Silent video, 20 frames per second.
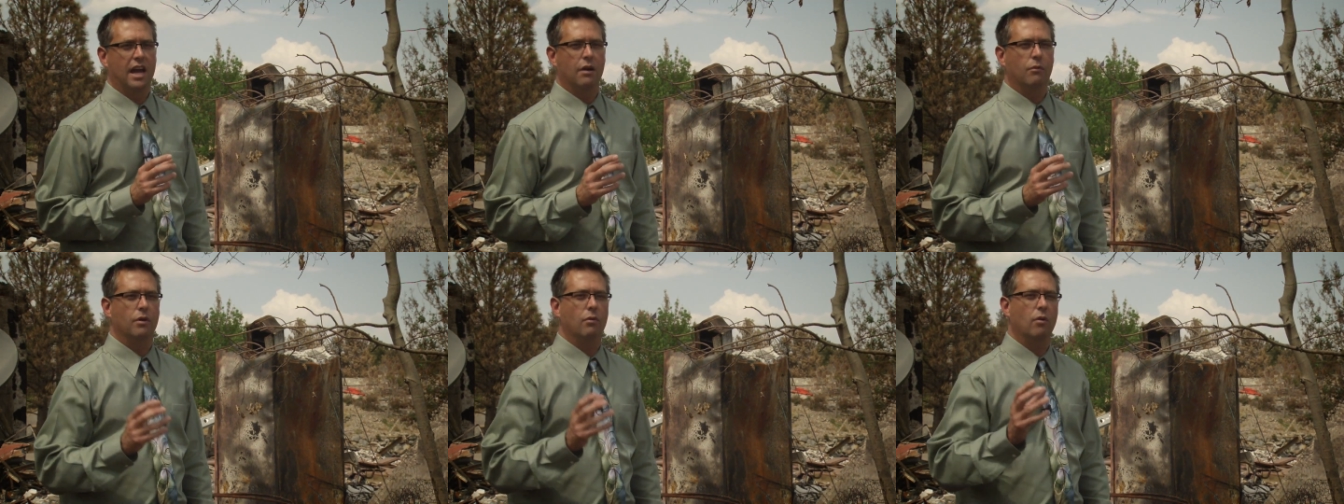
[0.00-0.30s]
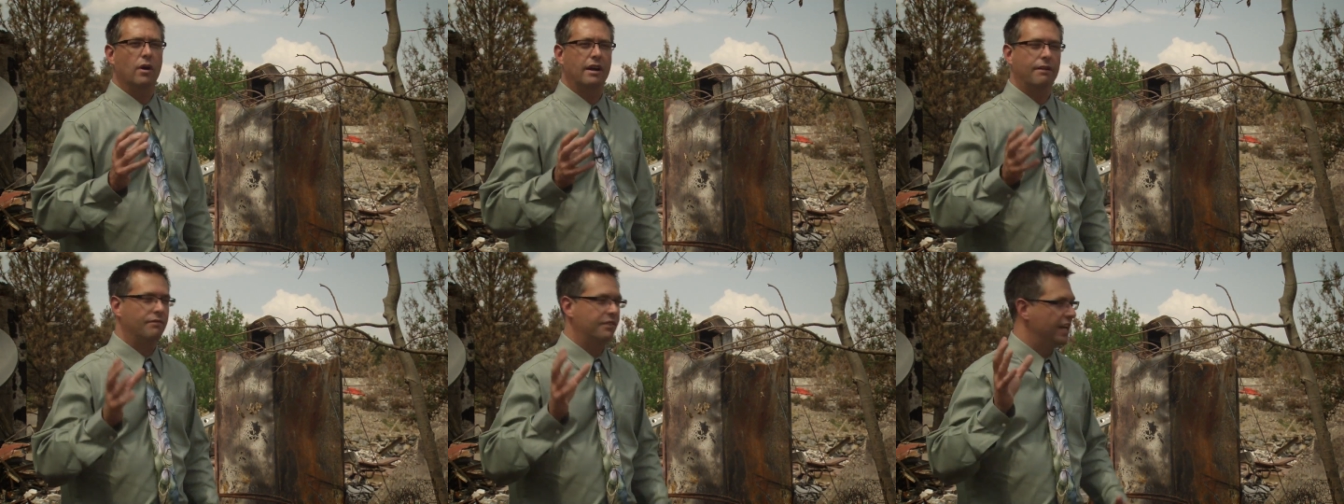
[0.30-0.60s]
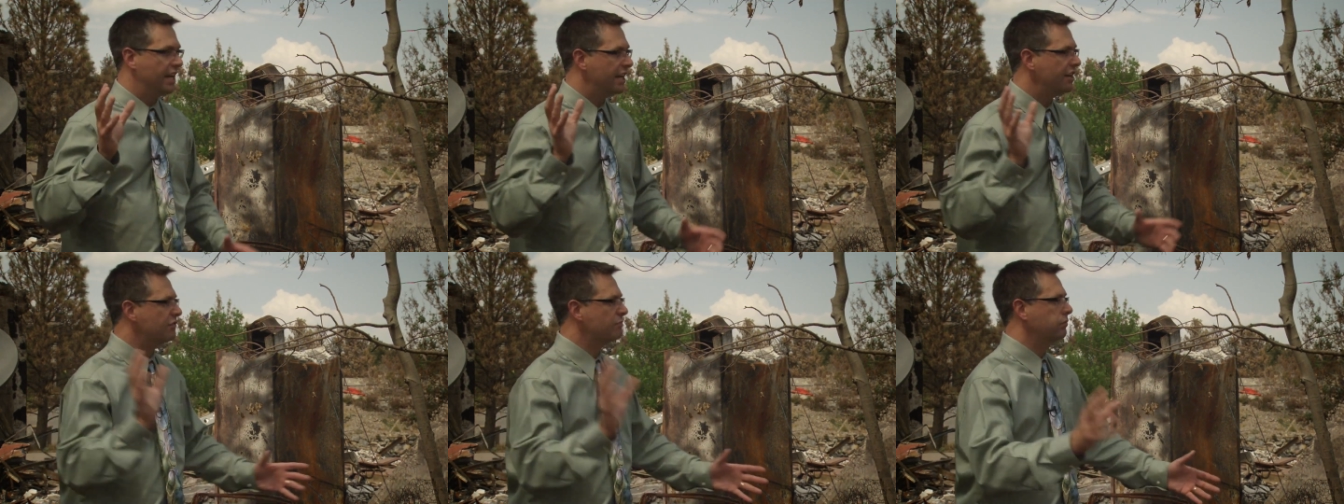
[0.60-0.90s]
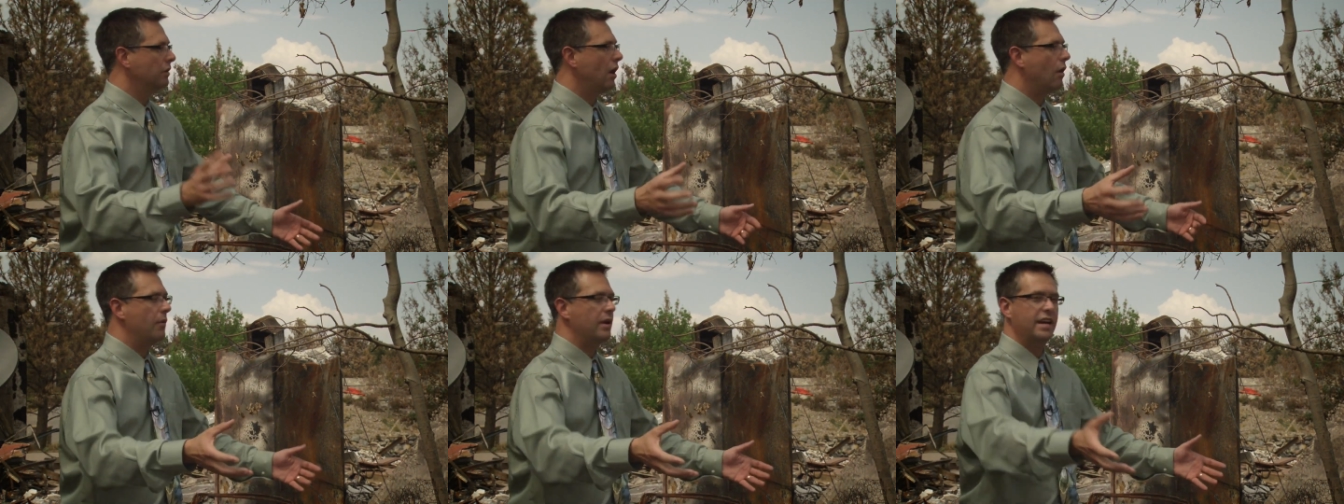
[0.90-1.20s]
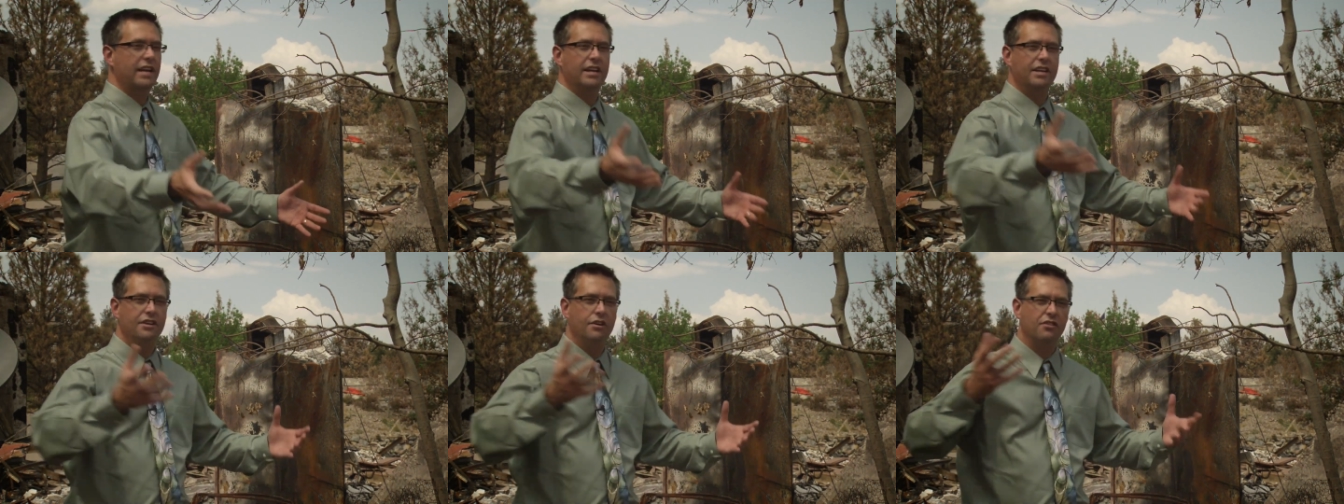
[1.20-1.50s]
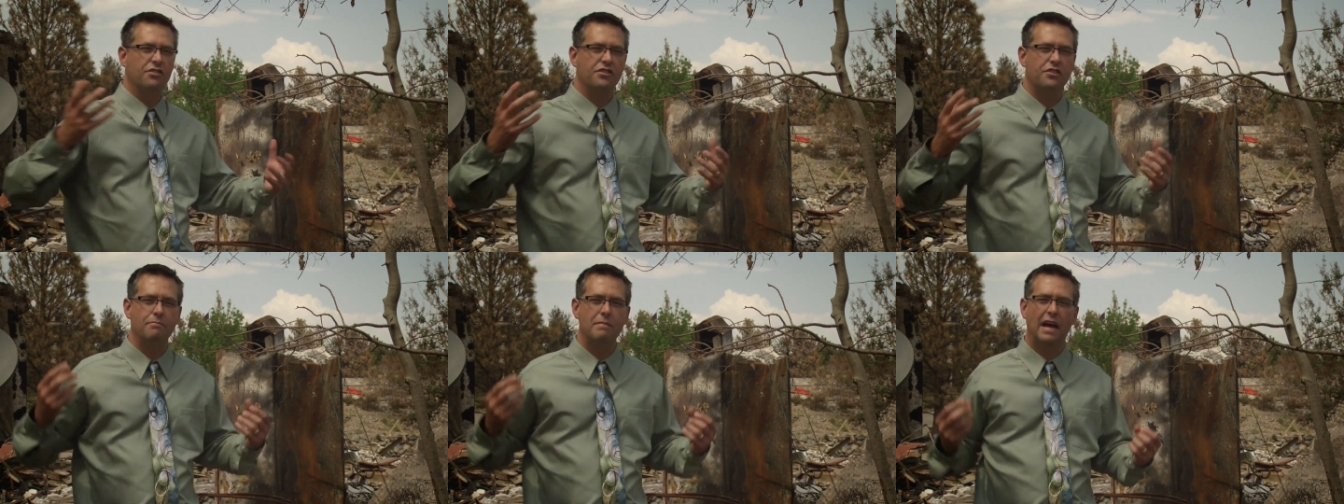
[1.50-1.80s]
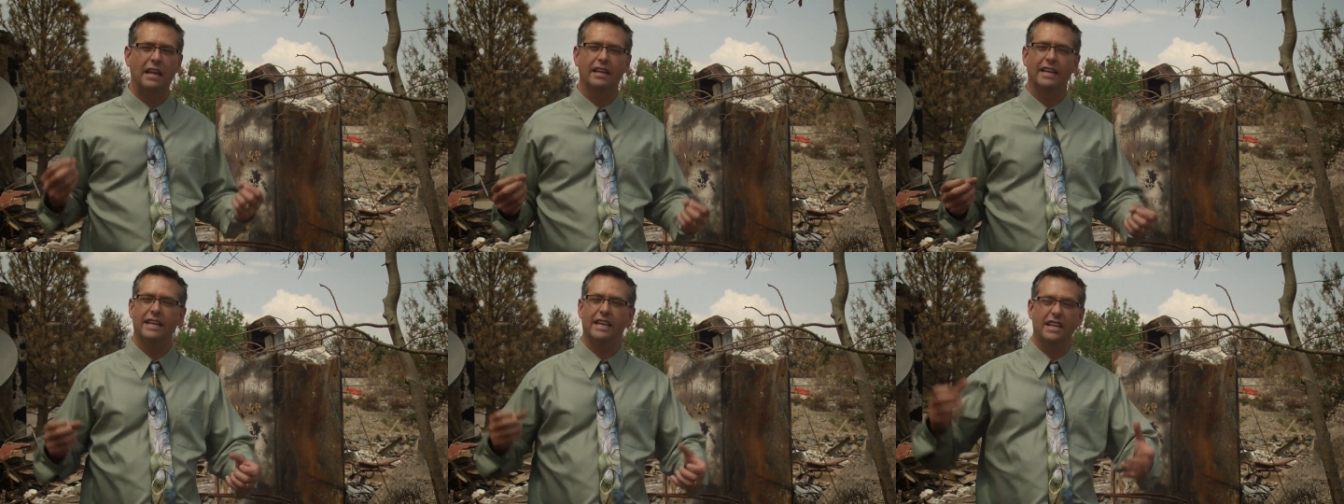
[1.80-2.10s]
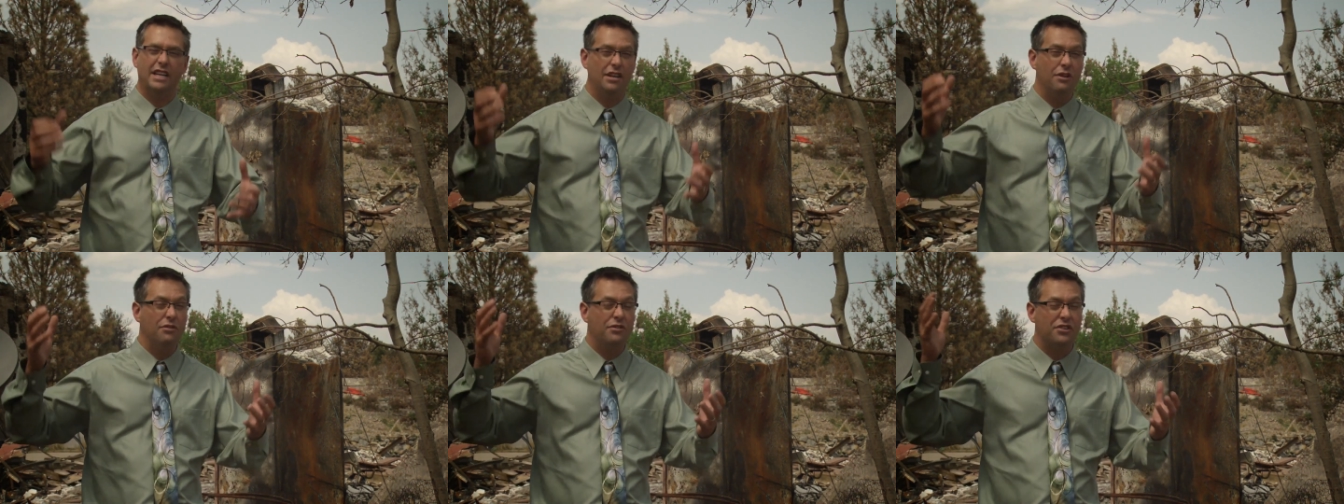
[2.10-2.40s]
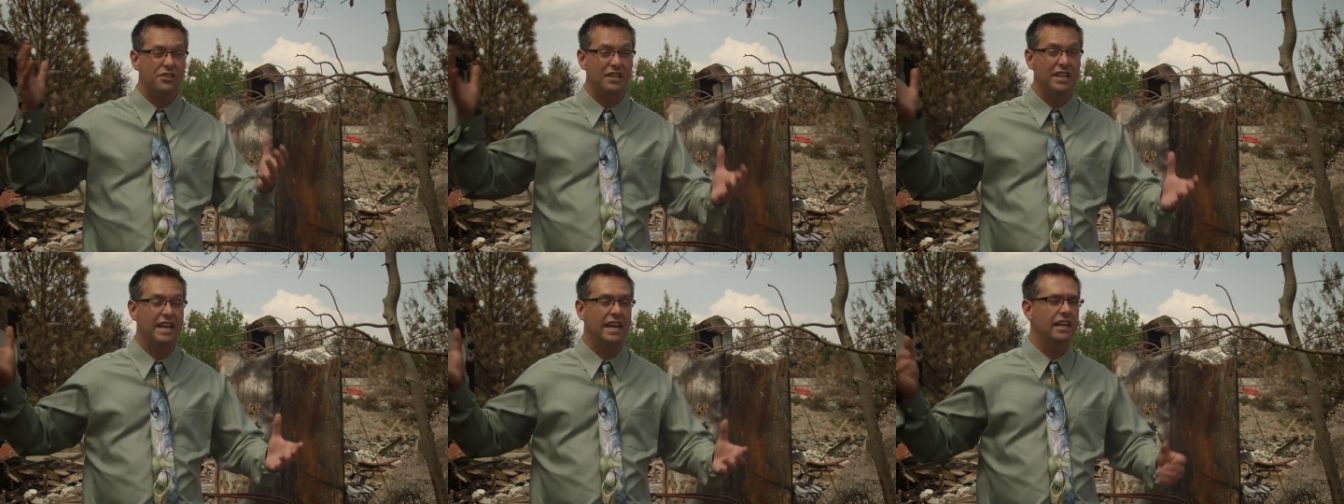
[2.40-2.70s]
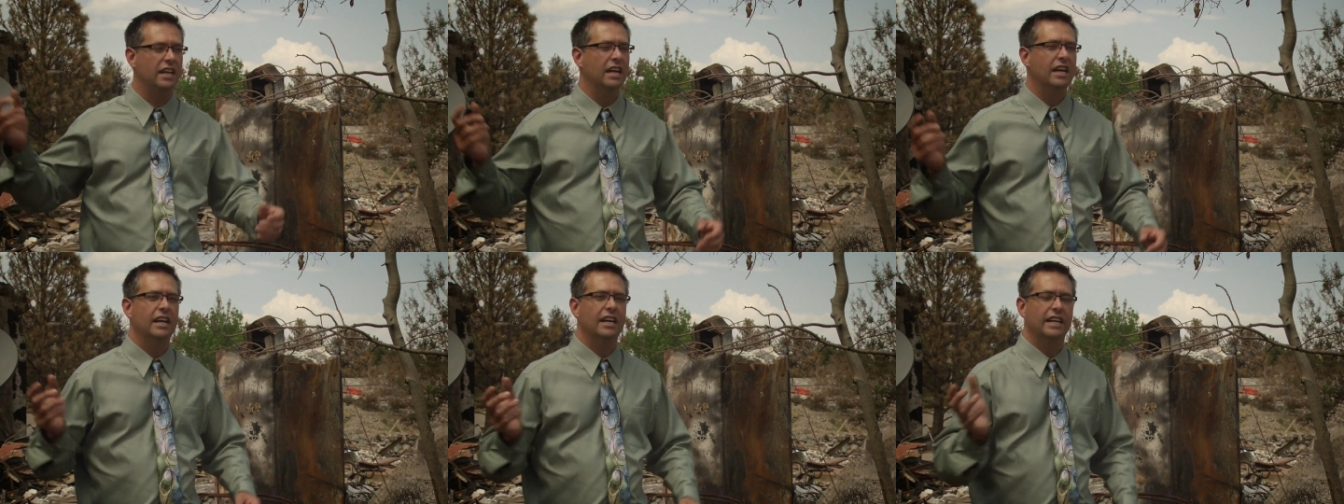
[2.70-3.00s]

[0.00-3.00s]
If it is blowing and you're smelling it, you see it,